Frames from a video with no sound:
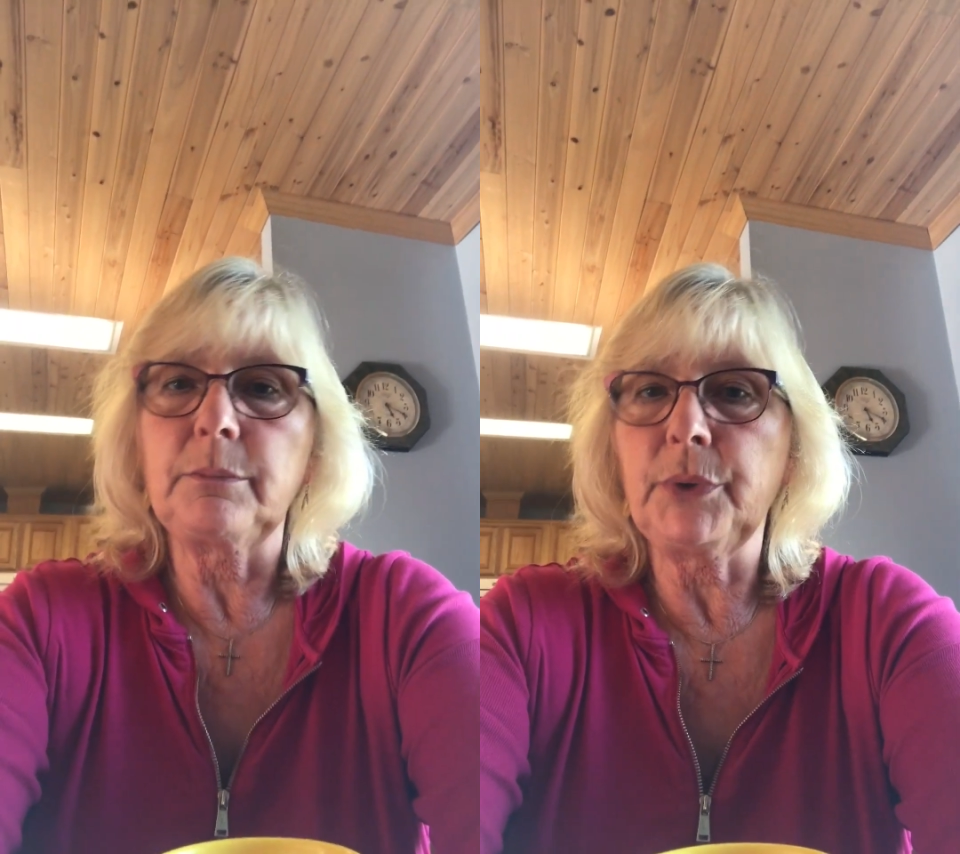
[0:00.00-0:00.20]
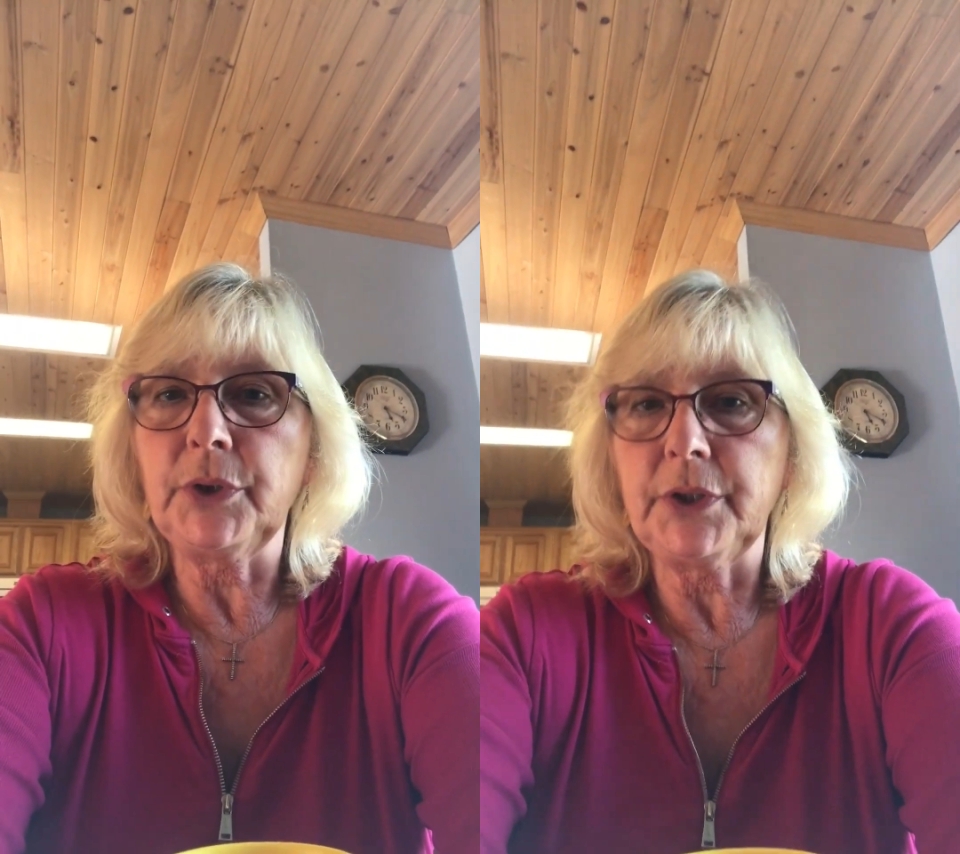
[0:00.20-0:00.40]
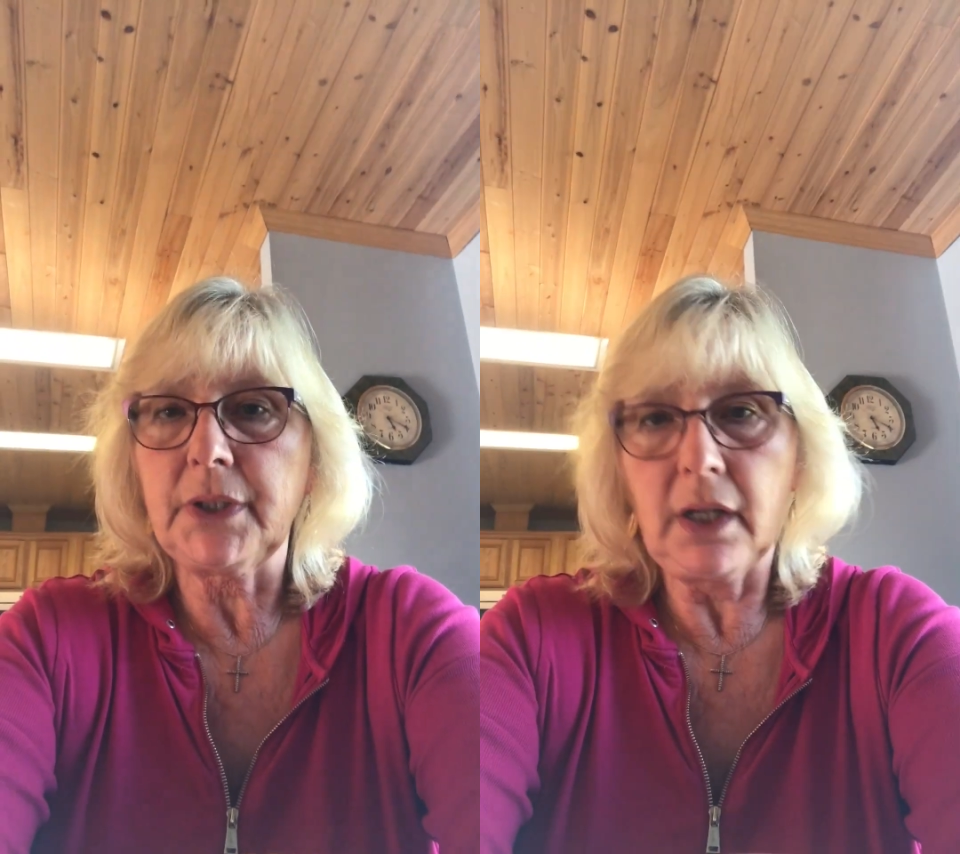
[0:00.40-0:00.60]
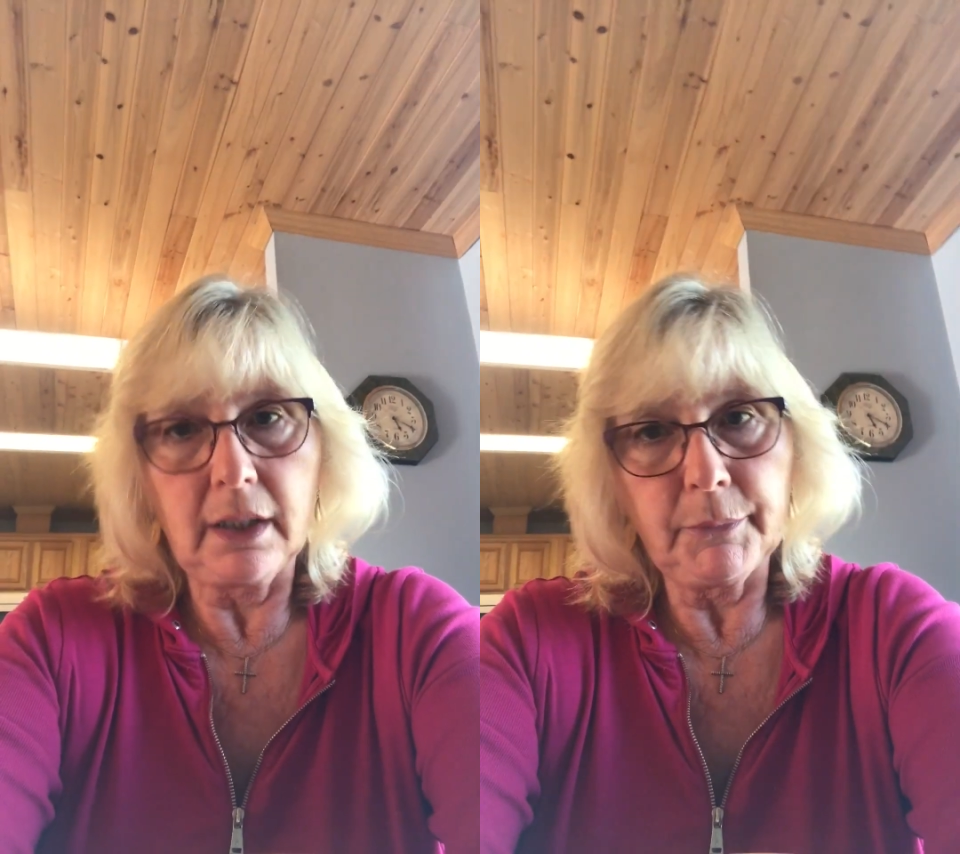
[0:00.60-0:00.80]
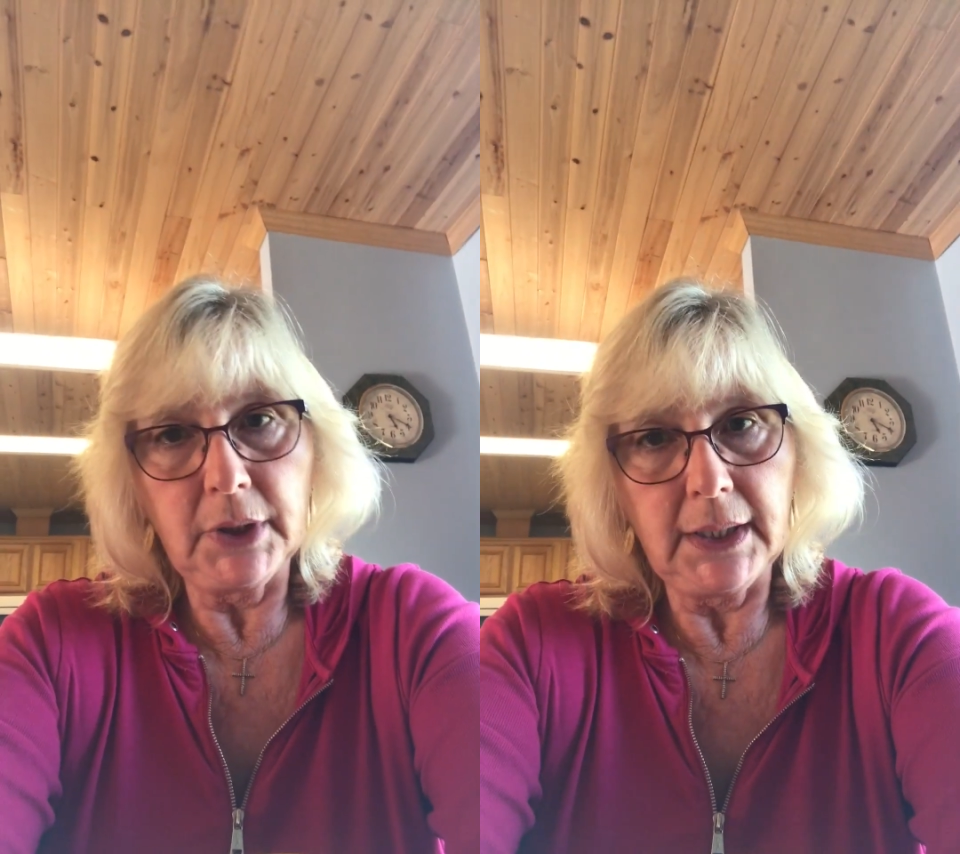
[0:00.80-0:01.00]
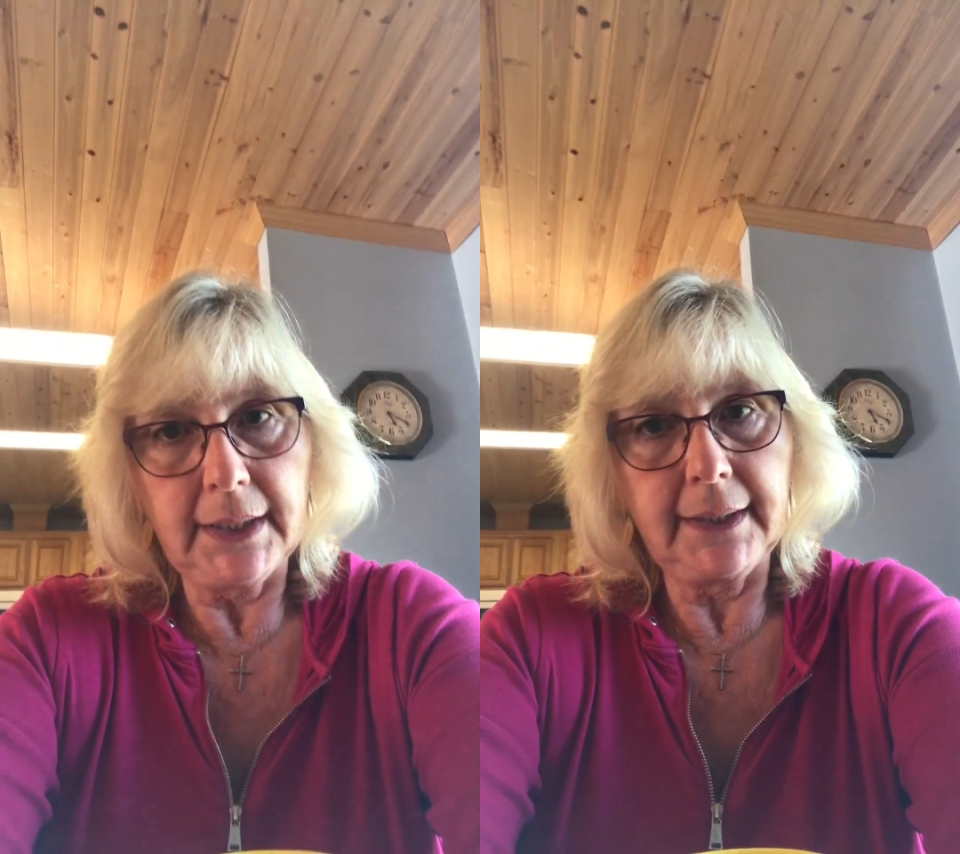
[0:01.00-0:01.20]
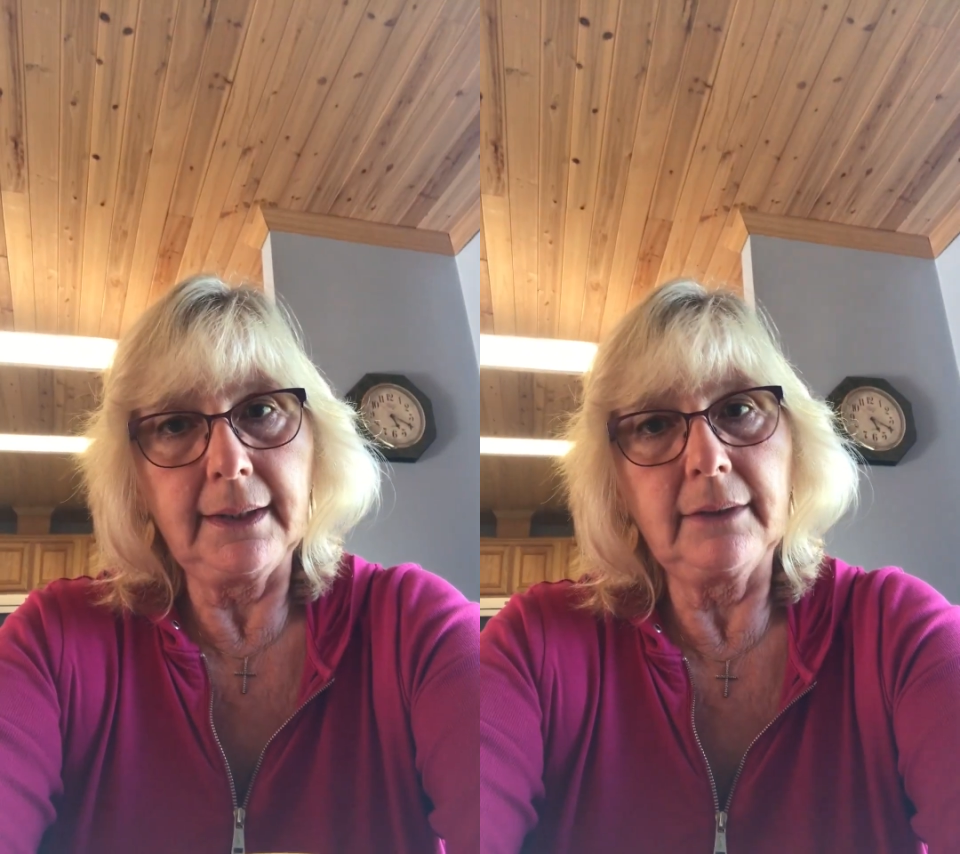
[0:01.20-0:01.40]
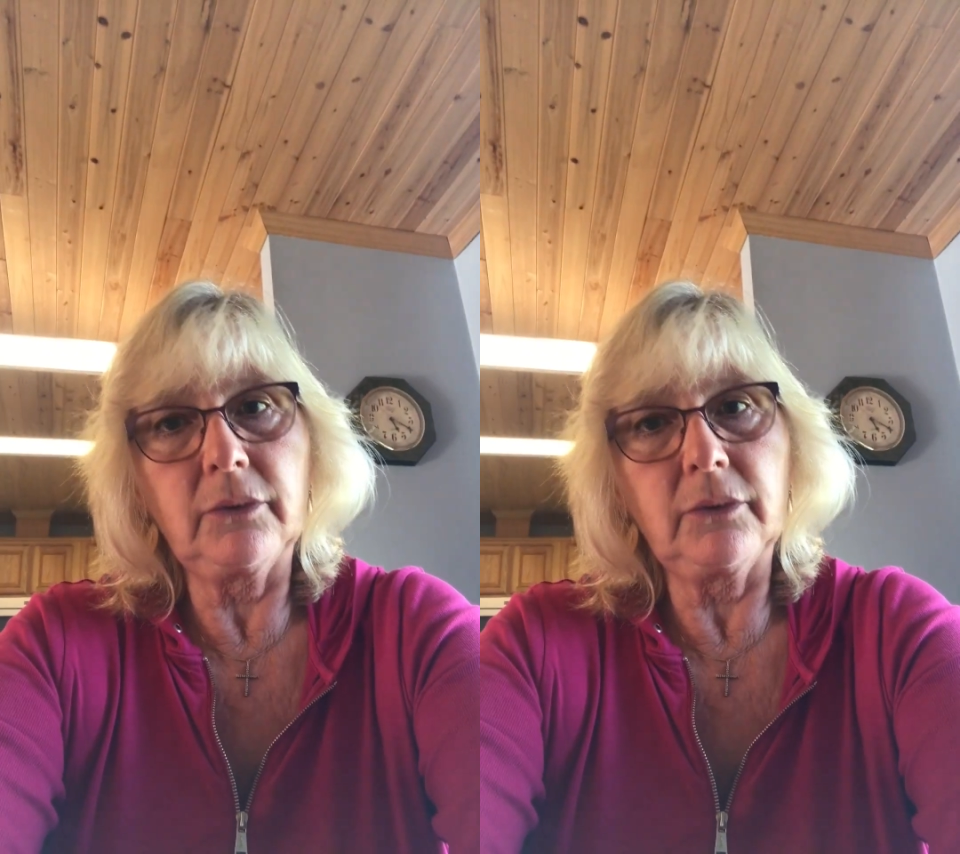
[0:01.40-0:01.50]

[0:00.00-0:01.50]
put caramel on it